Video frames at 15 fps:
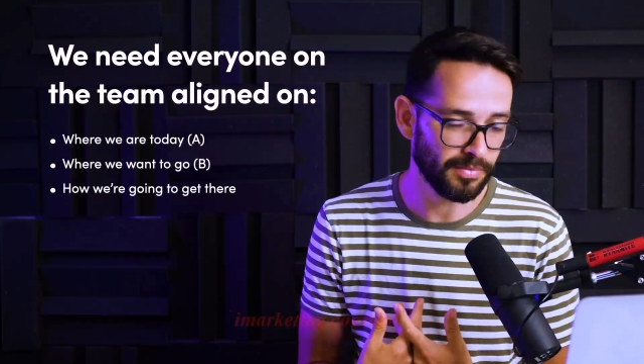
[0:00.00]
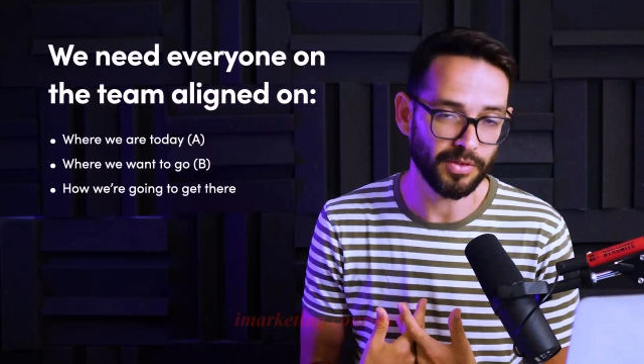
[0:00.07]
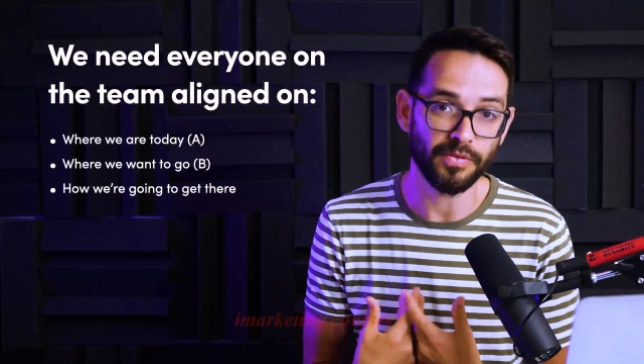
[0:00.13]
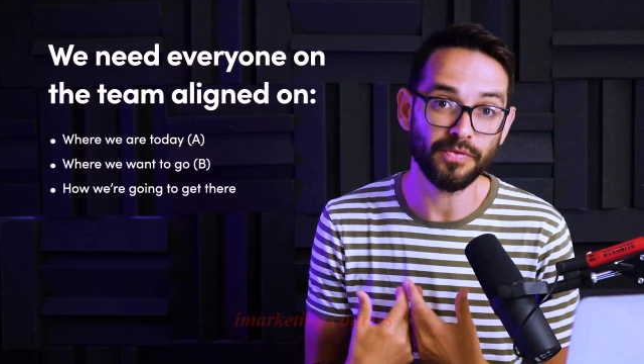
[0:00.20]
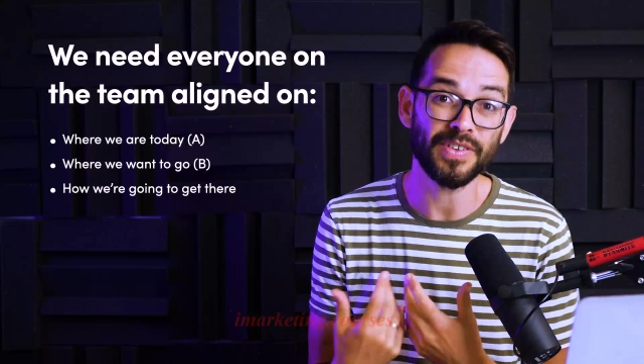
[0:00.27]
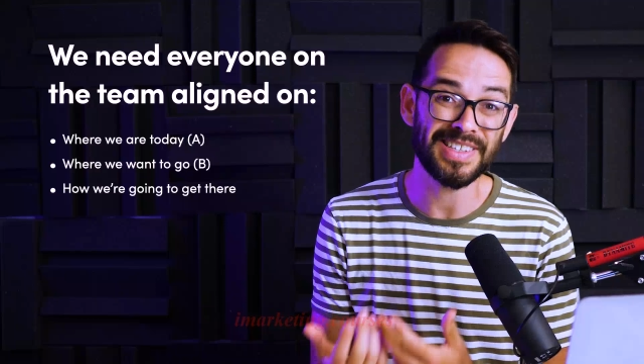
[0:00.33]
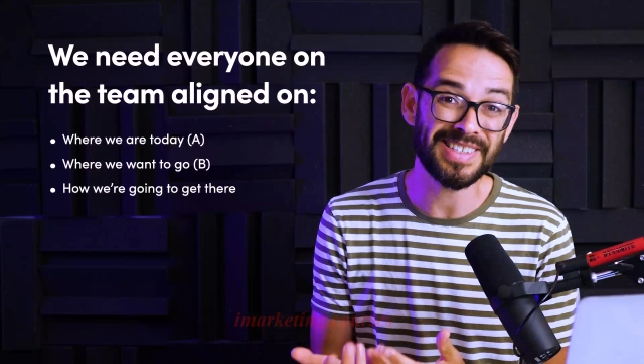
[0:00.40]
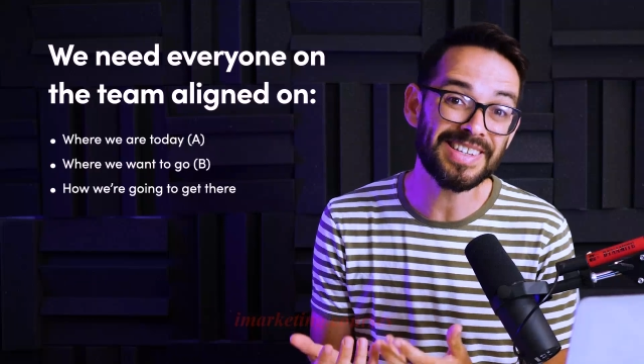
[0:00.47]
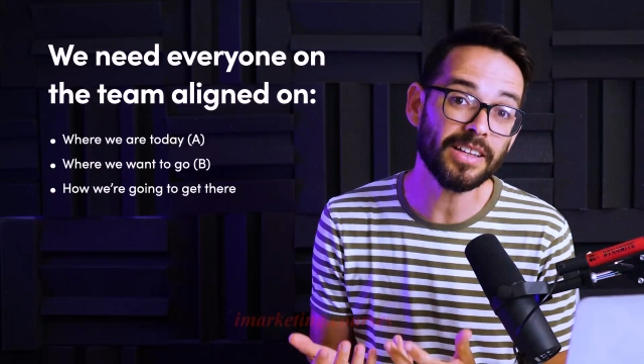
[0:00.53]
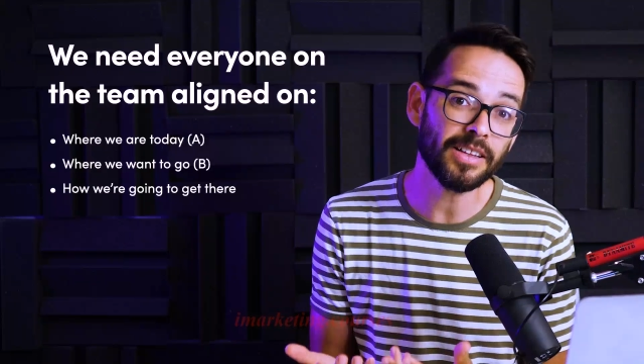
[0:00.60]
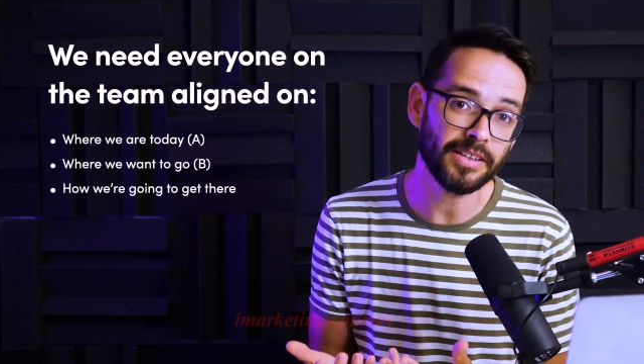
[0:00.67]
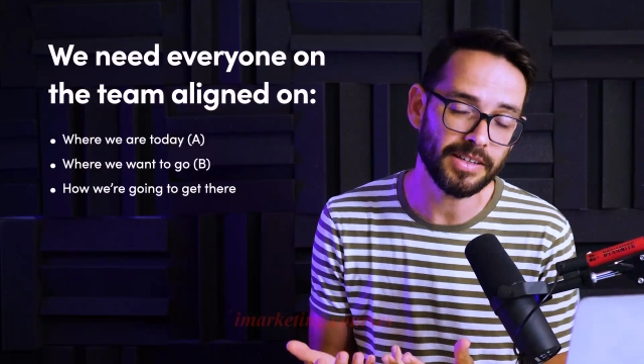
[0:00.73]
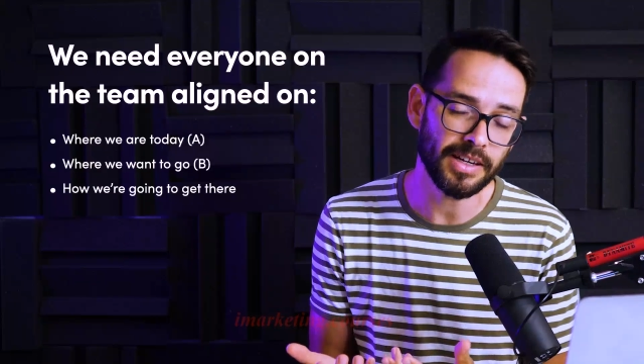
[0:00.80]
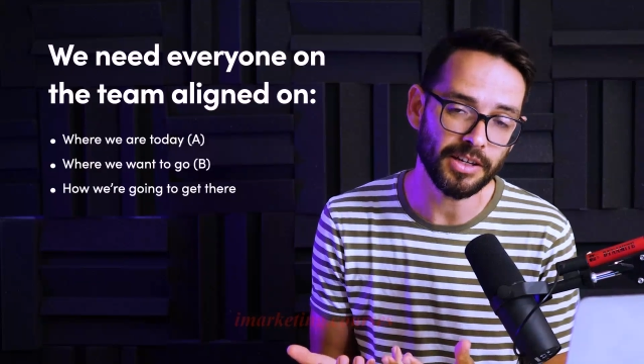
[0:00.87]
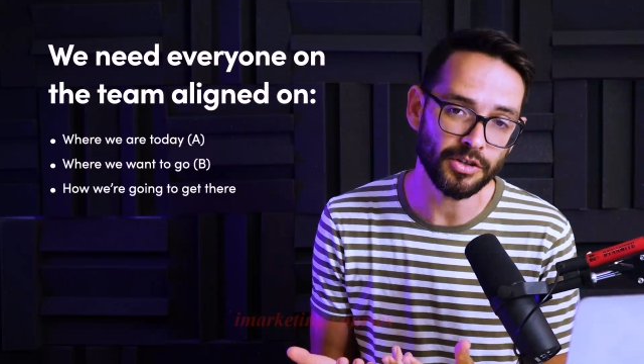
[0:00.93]

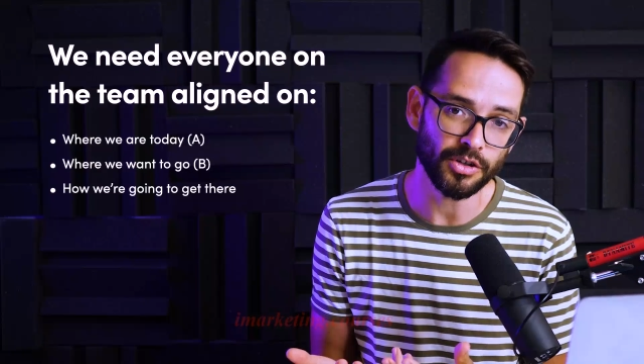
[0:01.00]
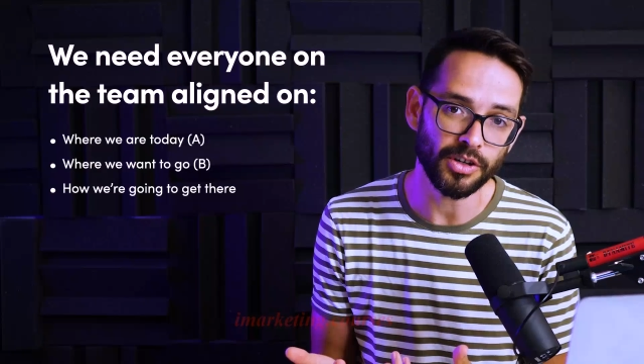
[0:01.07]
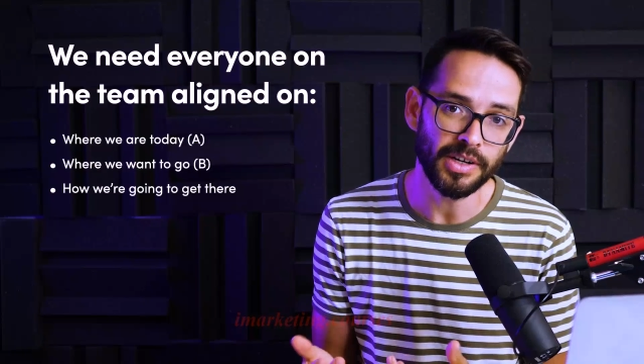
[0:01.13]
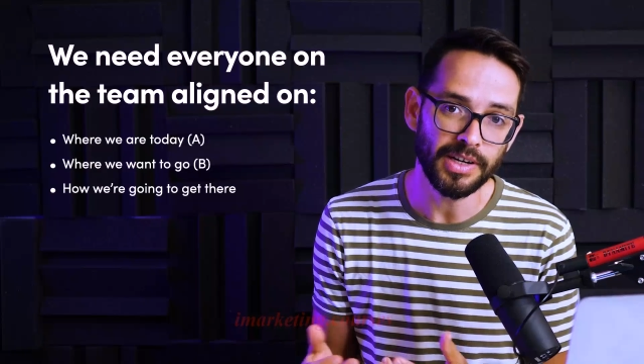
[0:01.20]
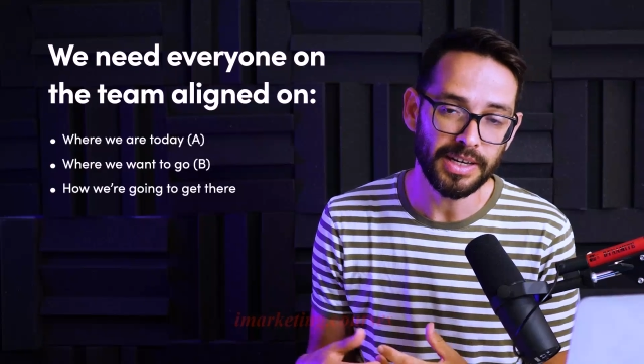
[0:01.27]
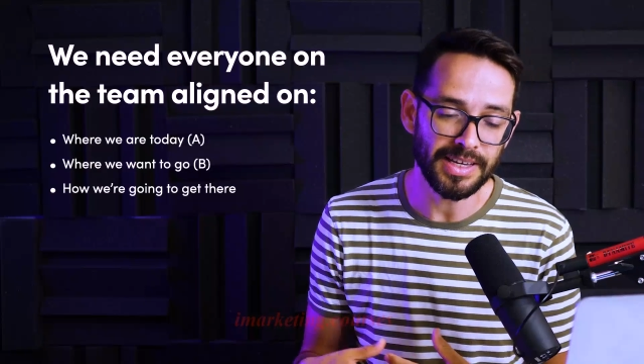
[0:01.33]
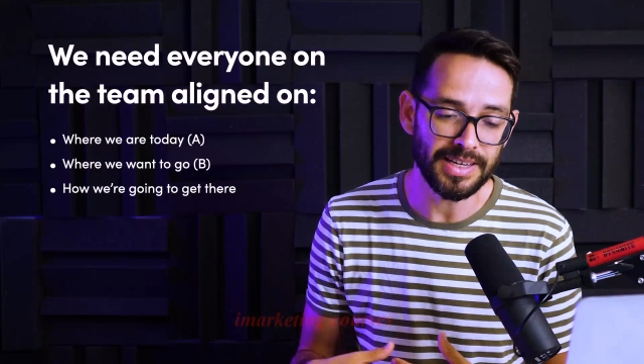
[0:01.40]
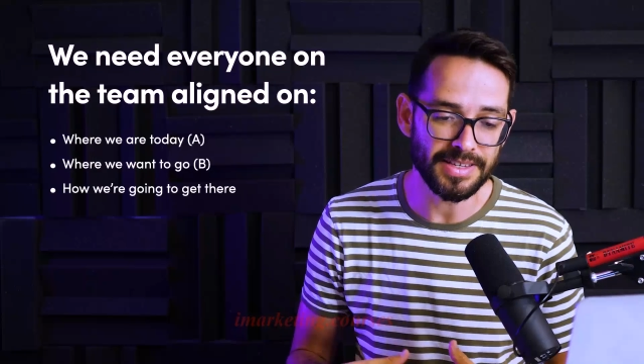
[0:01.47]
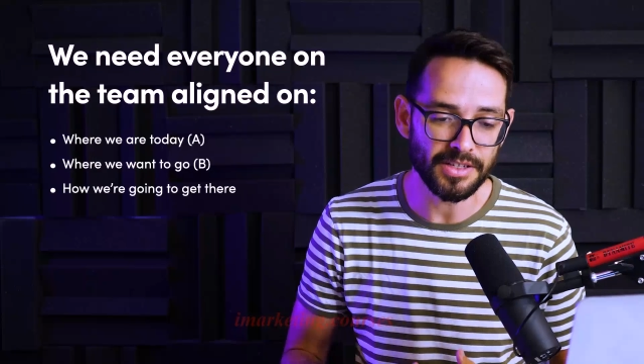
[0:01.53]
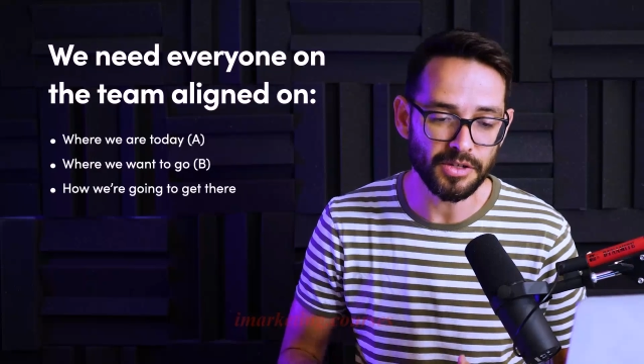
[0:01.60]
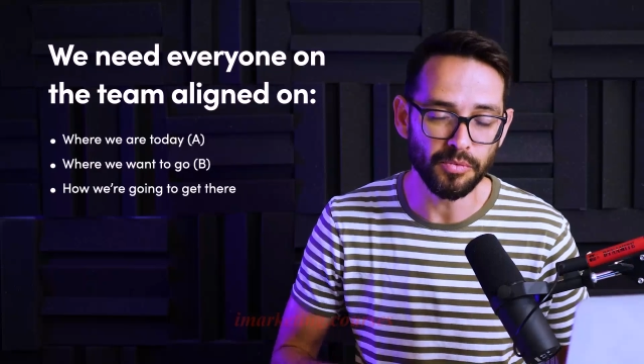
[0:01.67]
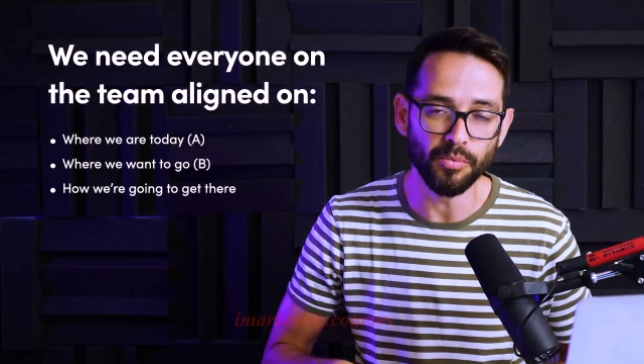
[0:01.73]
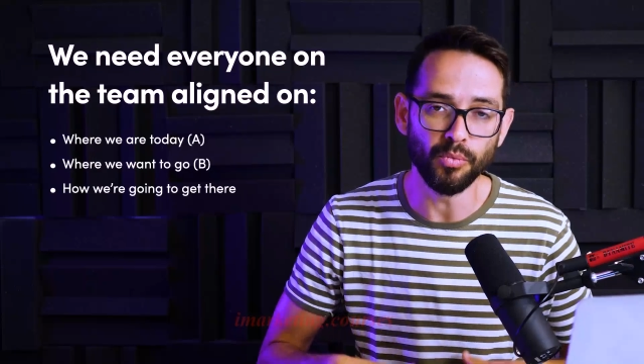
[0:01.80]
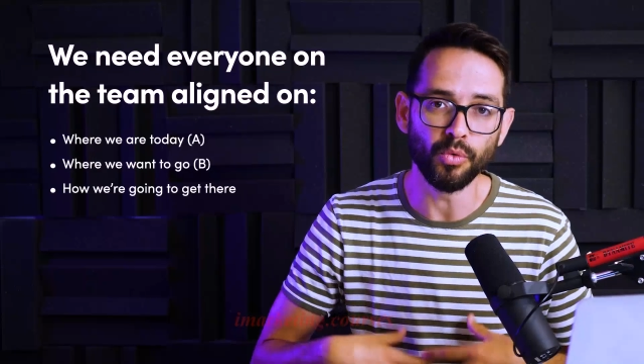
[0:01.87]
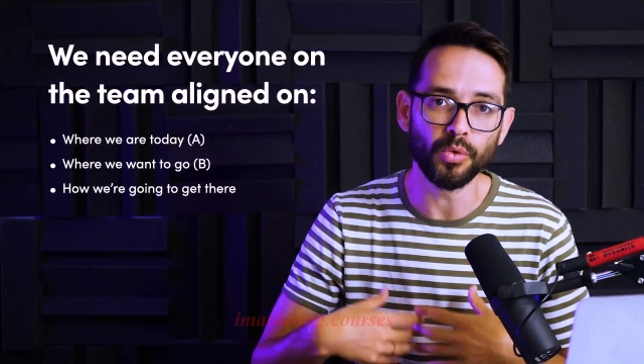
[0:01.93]
facilitator is to
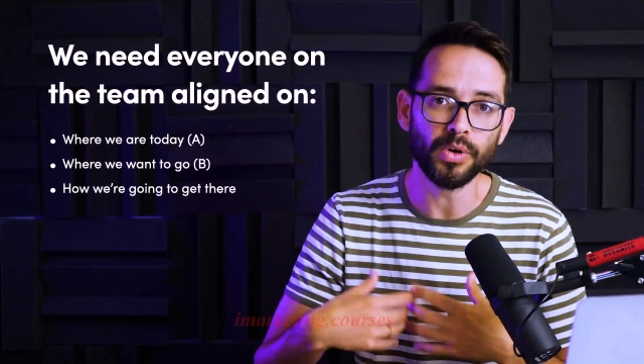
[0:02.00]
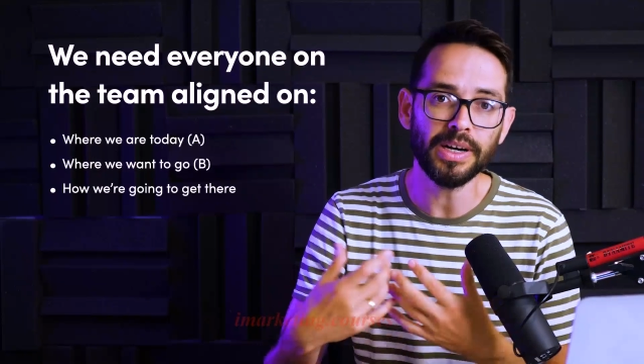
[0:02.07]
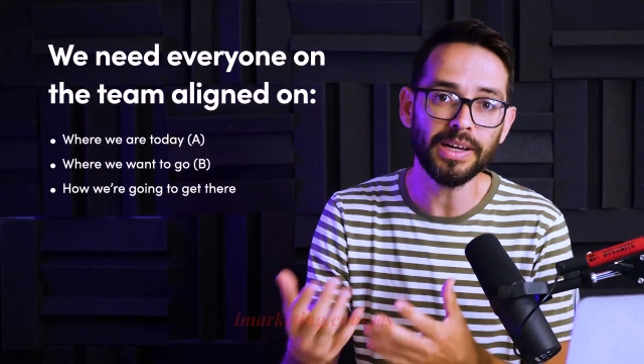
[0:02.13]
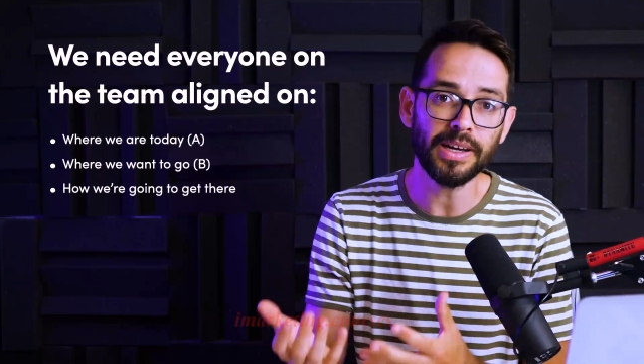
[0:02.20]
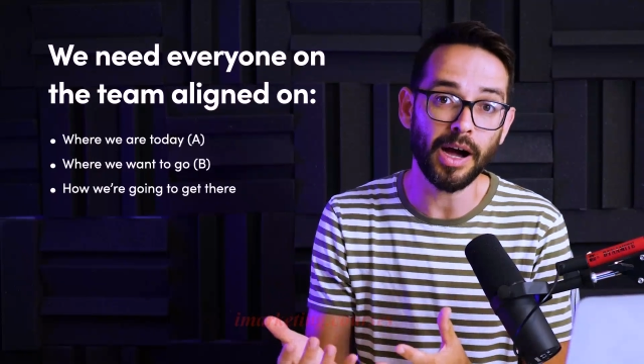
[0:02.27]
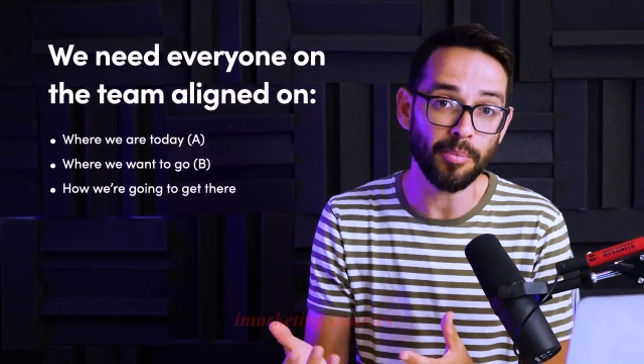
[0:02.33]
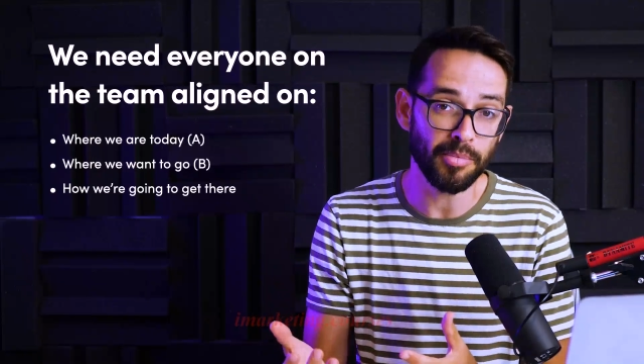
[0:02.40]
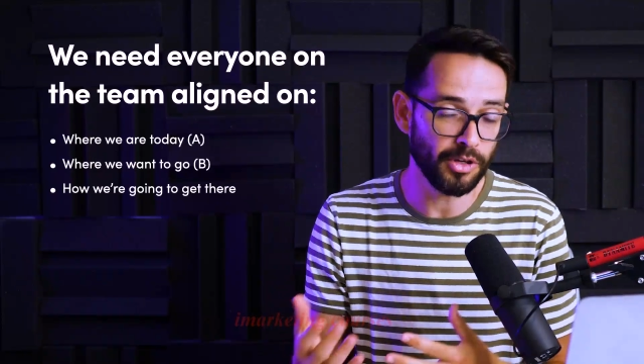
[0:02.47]
bring up,